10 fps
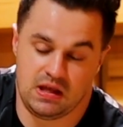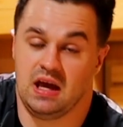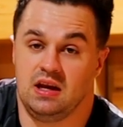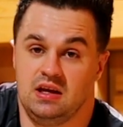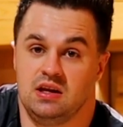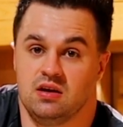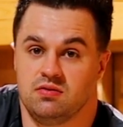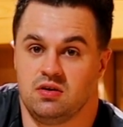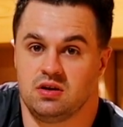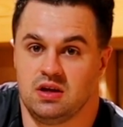and eating a
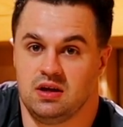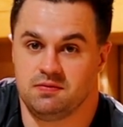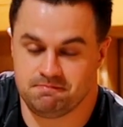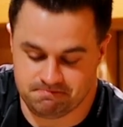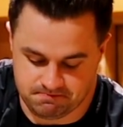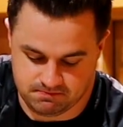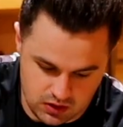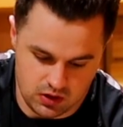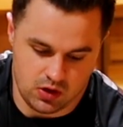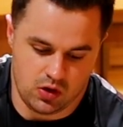fuck ton.
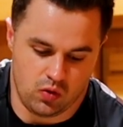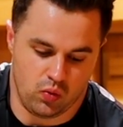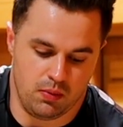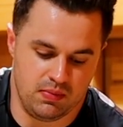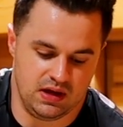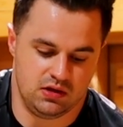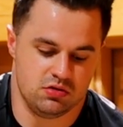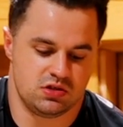What made you